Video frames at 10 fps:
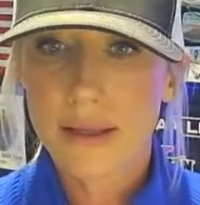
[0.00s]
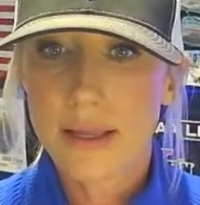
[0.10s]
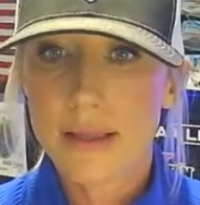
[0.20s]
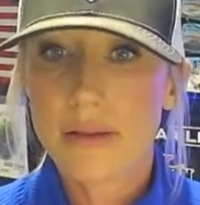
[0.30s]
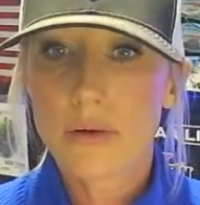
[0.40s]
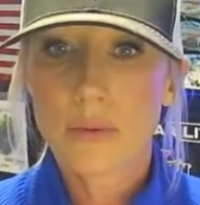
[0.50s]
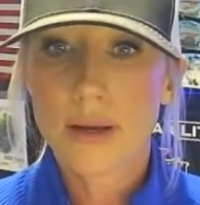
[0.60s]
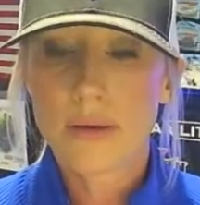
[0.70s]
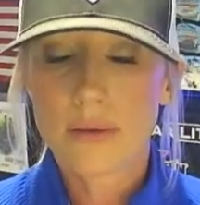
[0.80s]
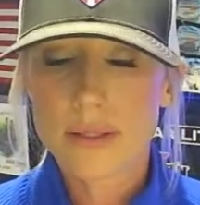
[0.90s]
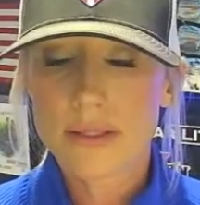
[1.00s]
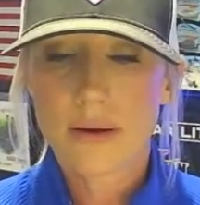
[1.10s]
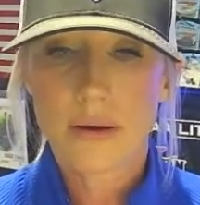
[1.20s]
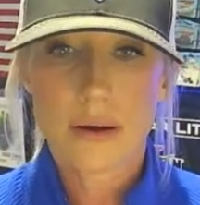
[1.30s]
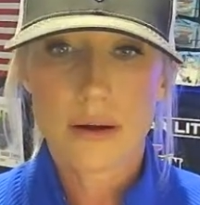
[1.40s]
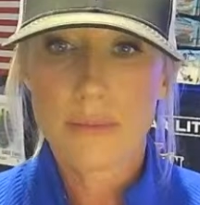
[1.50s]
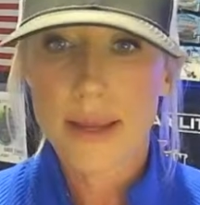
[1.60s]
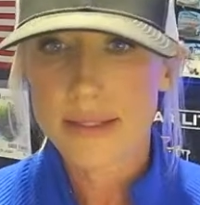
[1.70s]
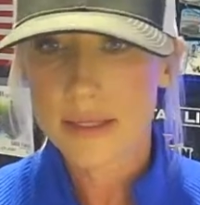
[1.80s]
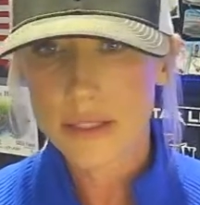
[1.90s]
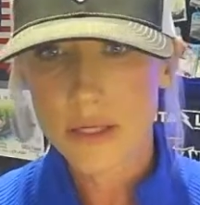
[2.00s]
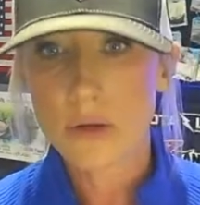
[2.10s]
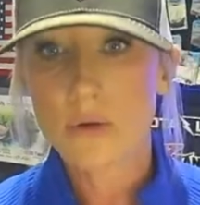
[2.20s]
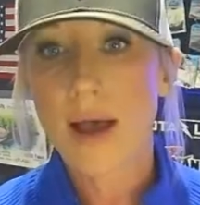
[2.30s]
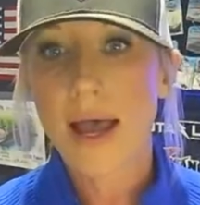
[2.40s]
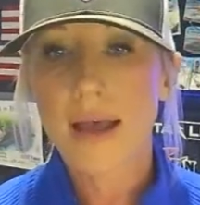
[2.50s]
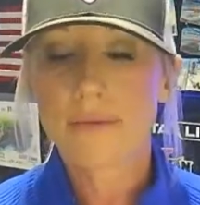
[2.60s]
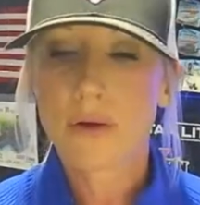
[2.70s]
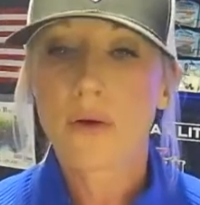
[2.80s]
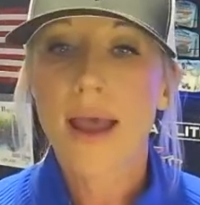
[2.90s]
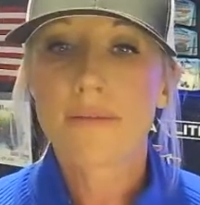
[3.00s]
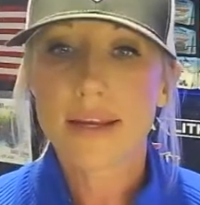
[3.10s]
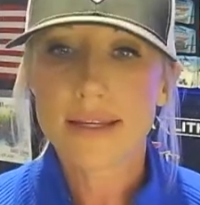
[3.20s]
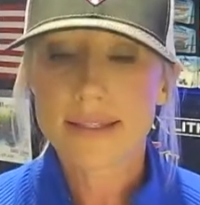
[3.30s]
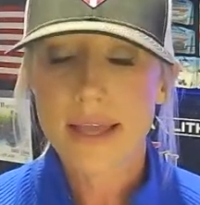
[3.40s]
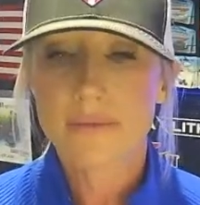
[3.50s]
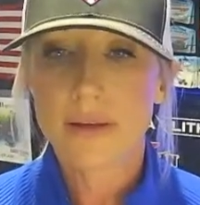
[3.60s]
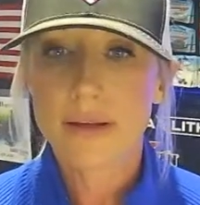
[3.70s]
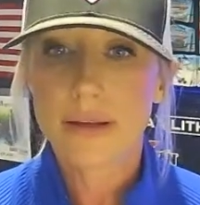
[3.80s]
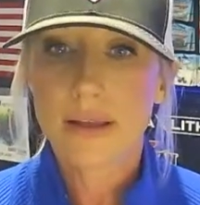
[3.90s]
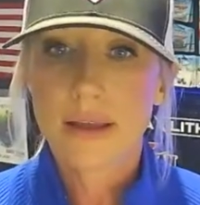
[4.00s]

And their reels are amazing too. I have the Gravity 7.